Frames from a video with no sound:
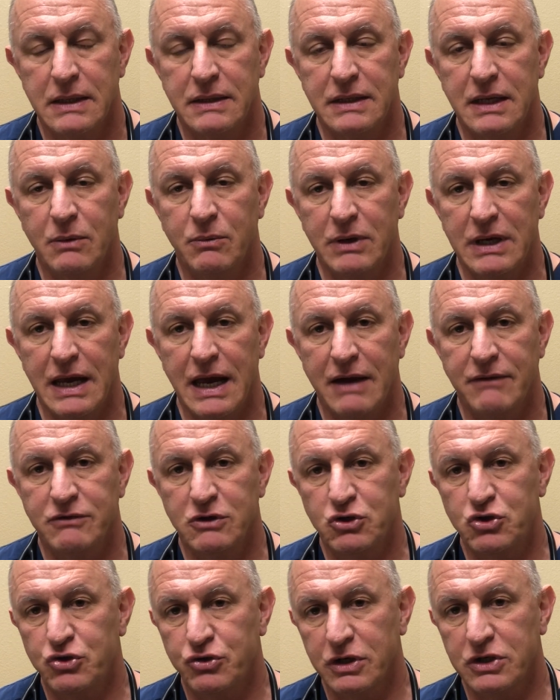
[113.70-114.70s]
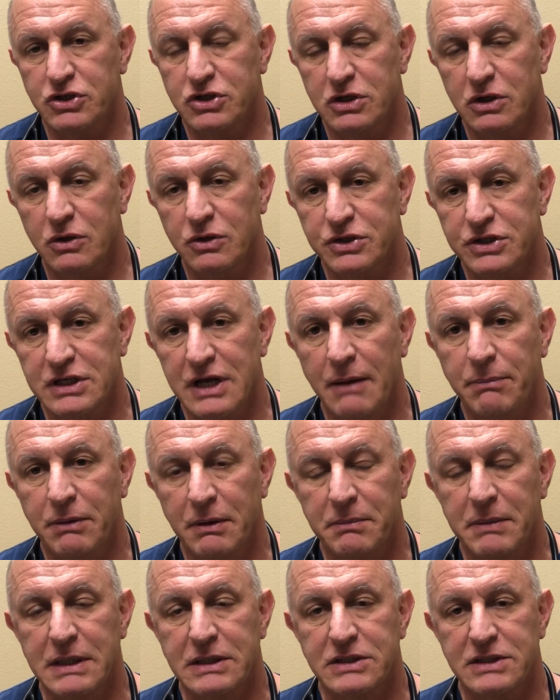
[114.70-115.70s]
Then we have nutritional
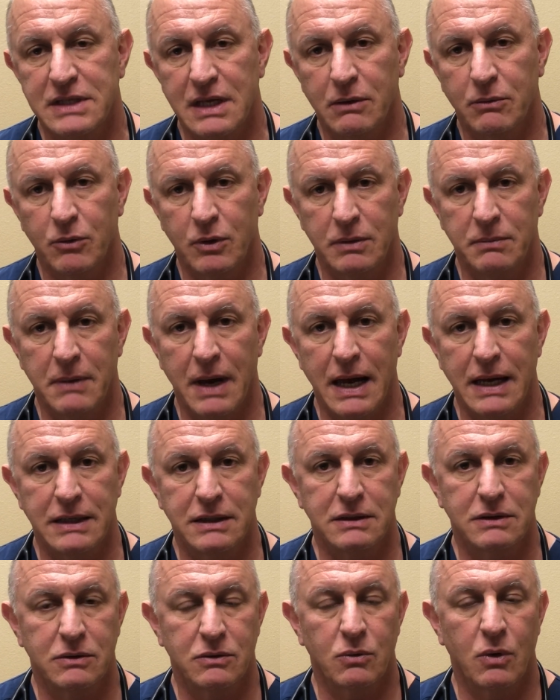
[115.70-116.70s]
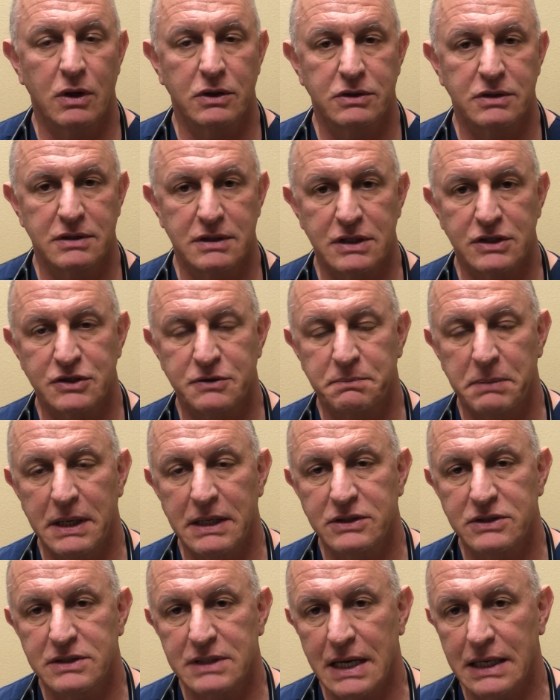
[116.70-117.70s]
supplements that we might want to
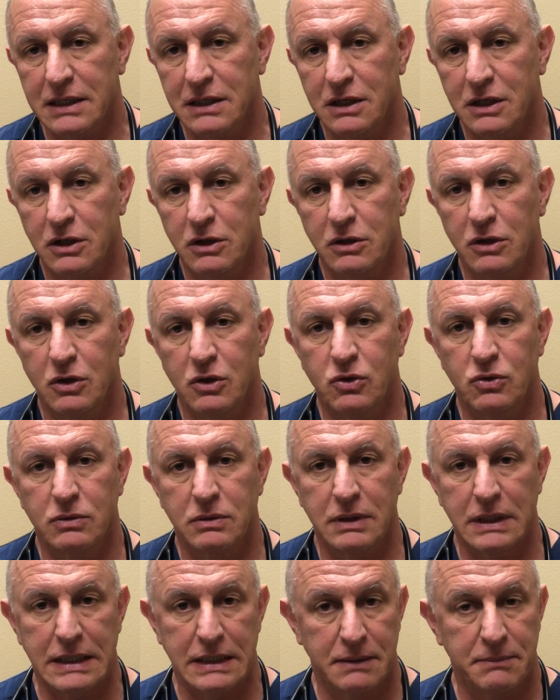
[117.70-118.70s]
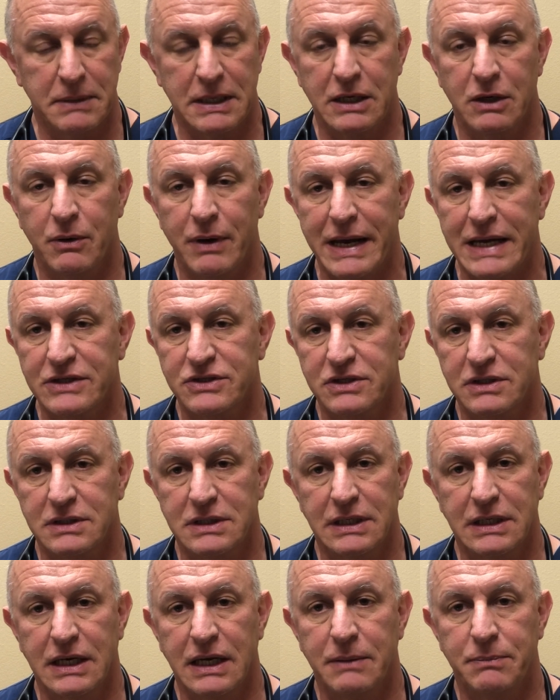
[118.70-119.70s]
dispense. That can include an amino acid
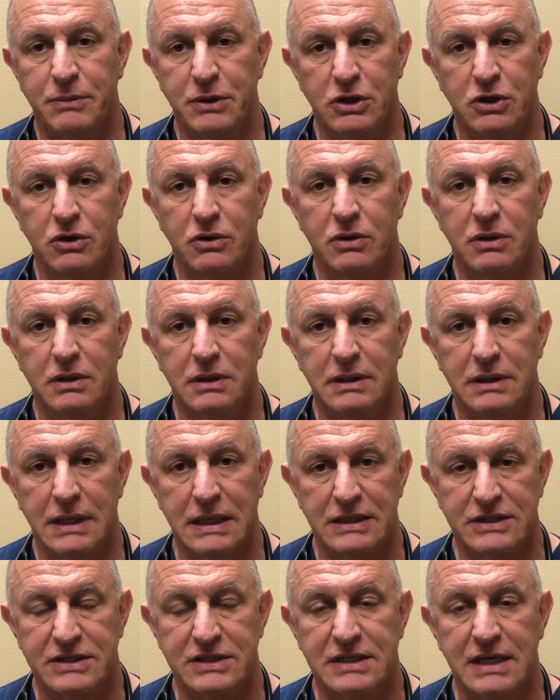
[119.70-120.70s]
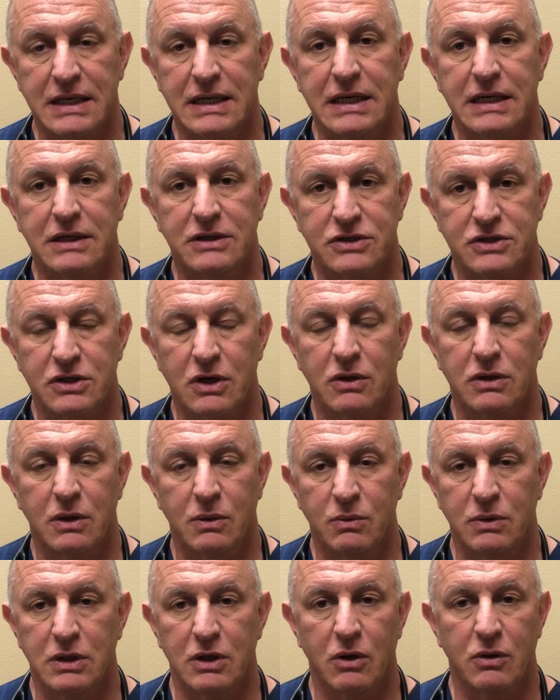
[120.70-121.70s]
to keep the urine acidic so that
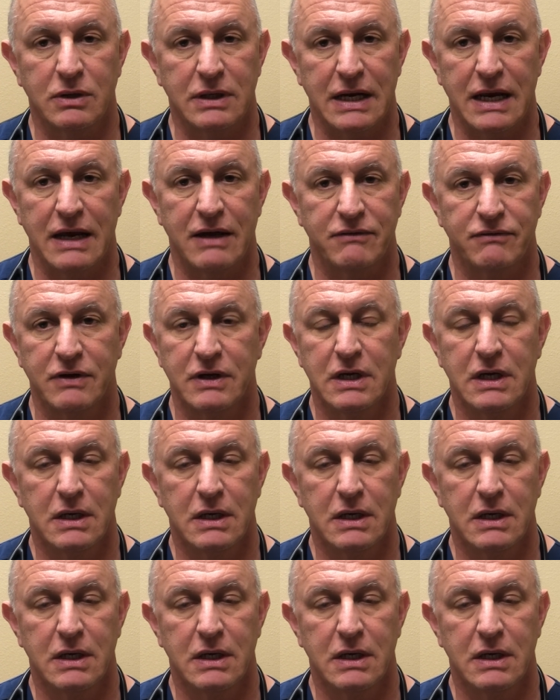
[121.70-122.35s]
we don't have